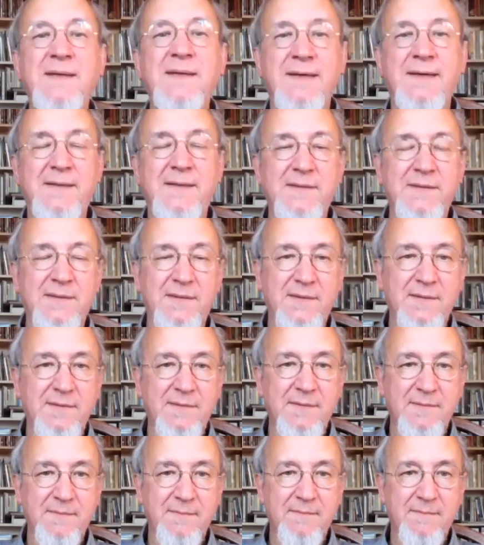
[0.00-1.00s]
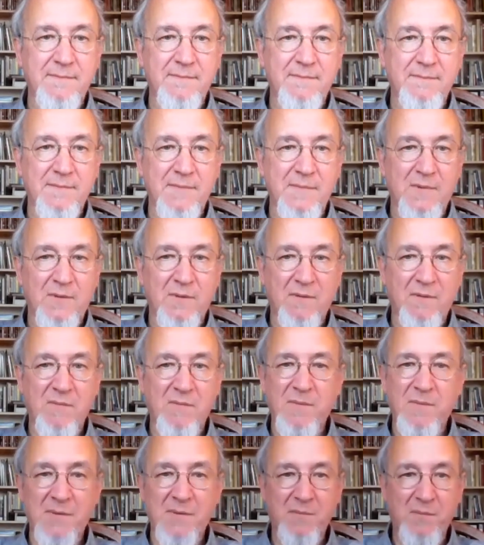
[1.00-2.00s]
years, or
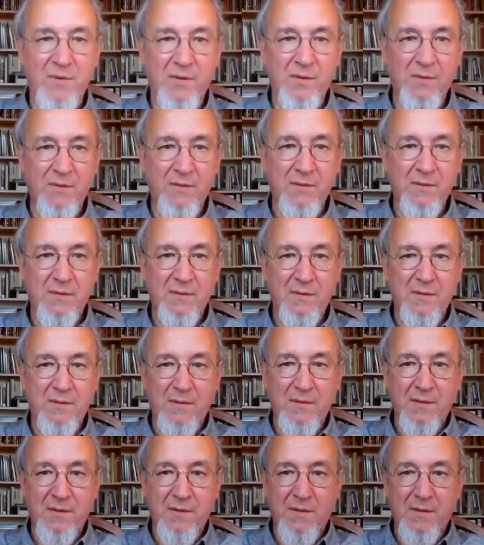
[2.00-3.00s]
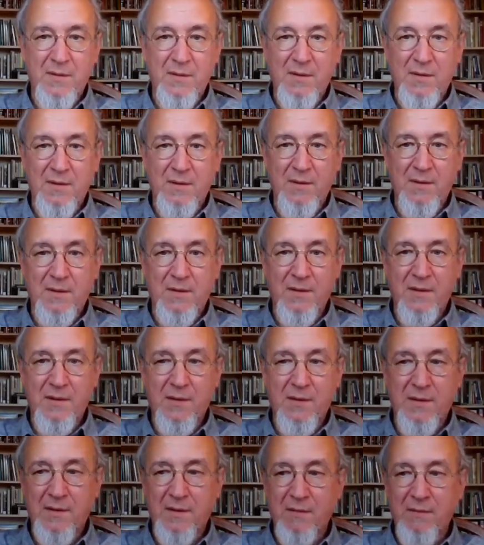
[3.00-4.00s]
maybe more,
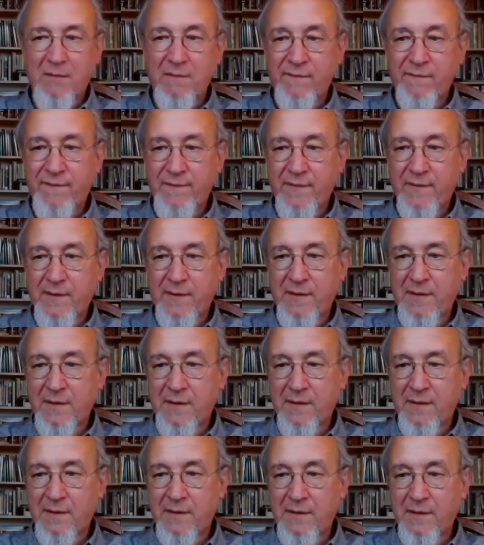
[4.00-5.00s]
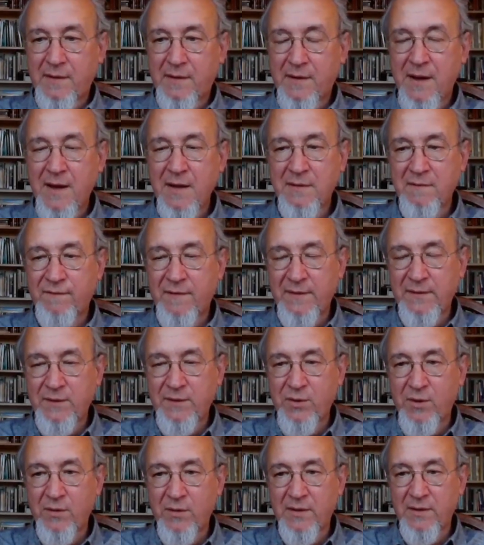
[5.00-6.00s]
uh, of a kind of
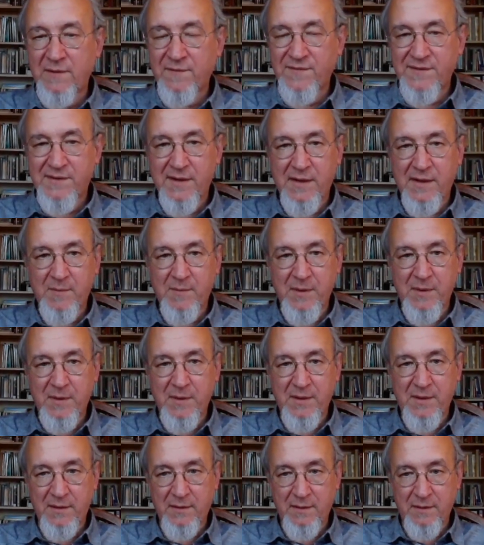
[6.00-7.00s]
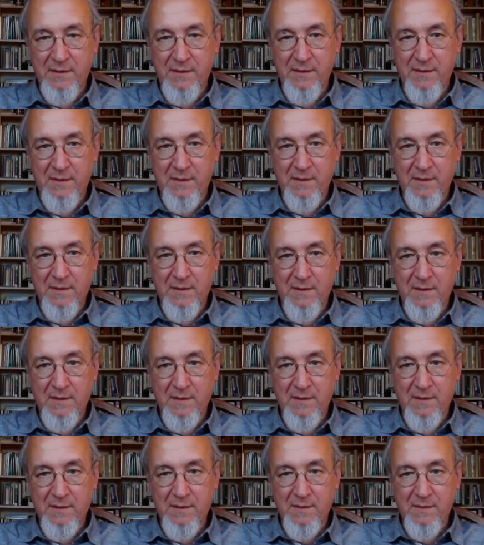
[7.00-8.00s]
alternative stream in
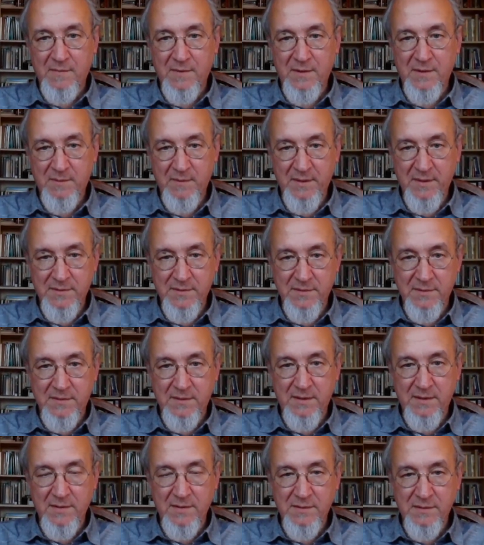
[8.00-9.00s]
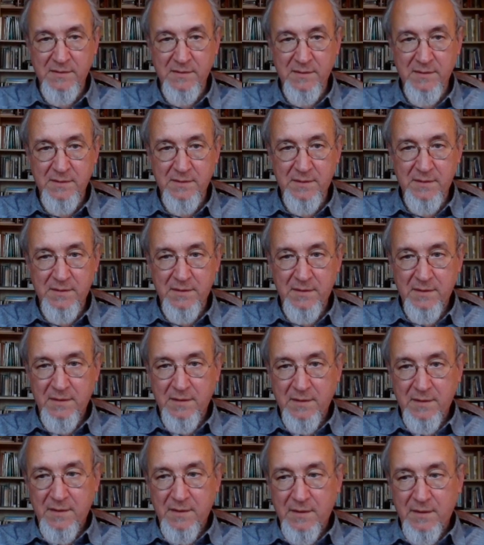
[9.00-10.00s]
uh, mathematics education.
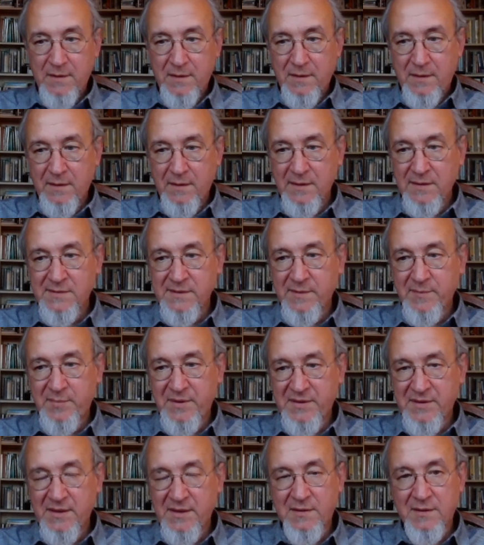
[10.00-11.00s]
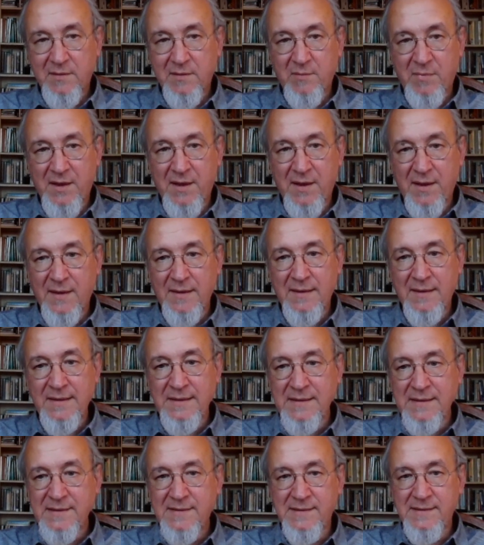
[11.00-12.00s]
It is represented by
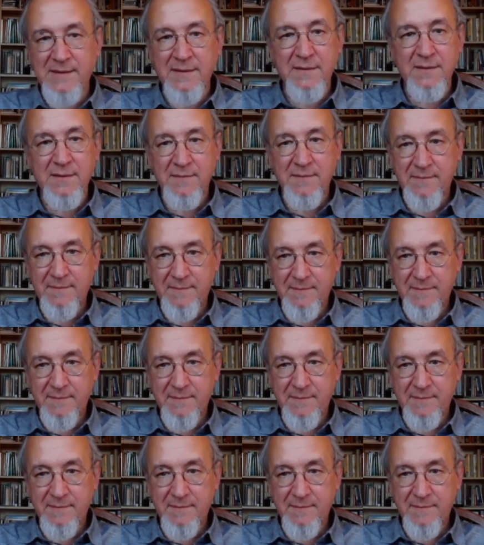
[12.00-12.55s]
Ali Nesin